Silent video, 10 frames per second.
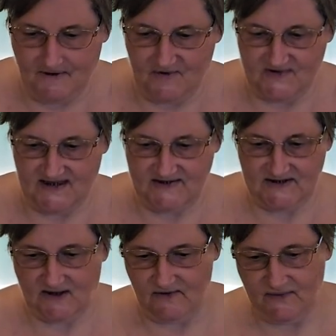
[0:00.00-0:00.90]
Well, it's nice
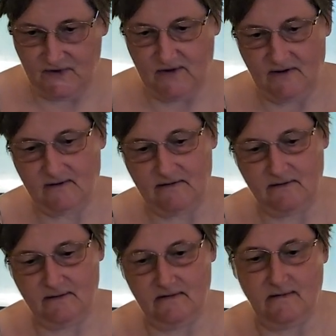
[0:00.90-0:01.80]
to cut through.
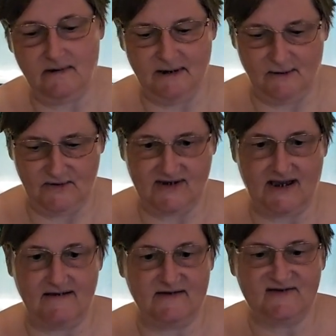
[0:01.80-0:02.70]
Oh, it looks
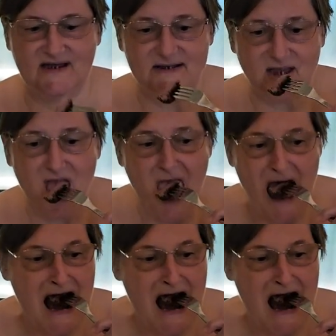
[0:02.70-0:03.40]
good and tasty.